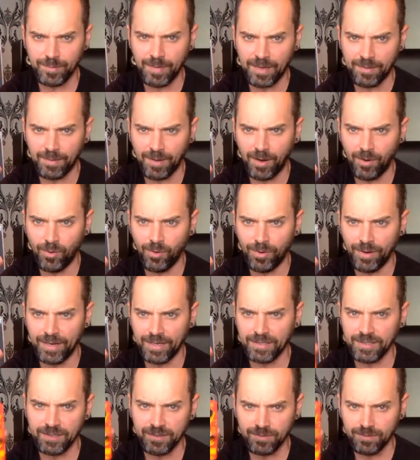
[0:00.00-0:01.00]
made by
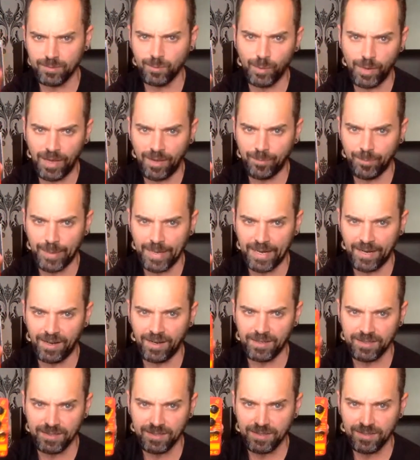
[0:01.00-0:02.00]
Orange. We have
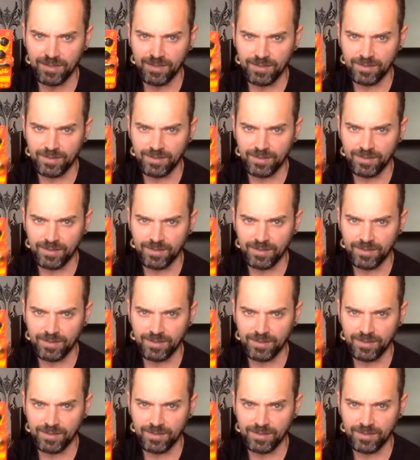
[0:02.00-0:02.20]
pedals.